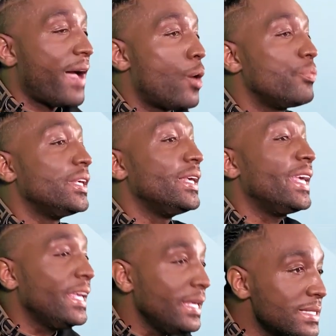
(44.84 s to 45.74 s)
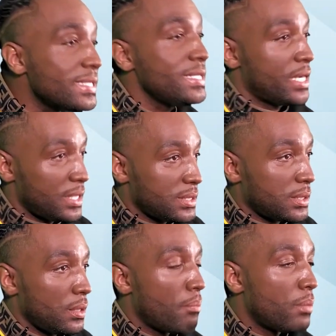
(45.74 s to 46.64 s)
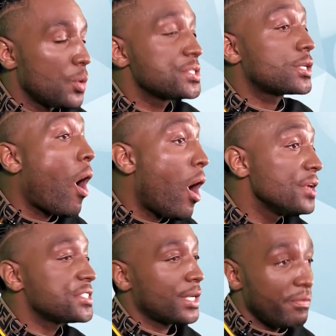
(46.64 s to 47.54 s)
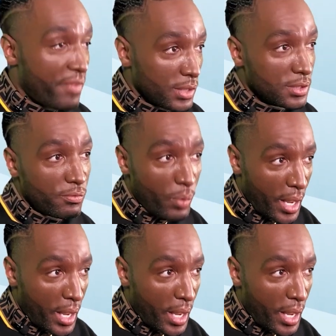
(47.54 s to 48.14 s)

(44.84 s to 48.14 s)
found the easiest, most cost-effective